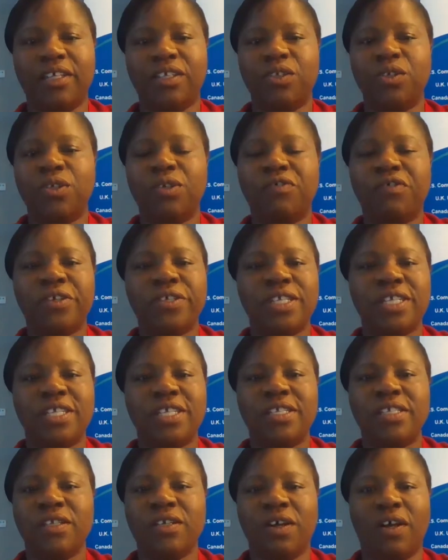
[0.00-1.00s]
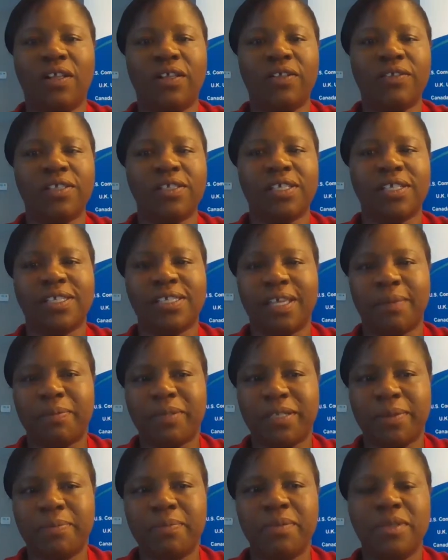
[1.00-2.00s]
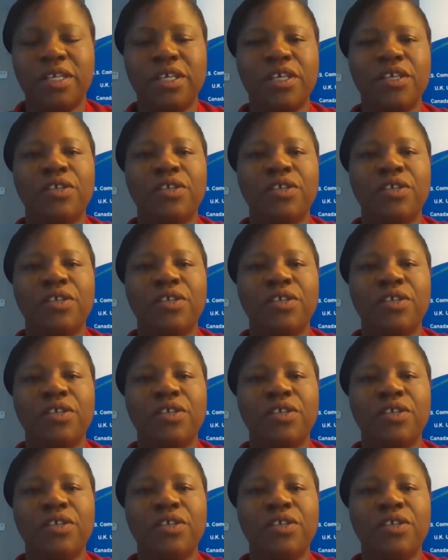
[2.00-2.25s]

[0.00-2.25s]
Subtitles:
universities and colleges accept them.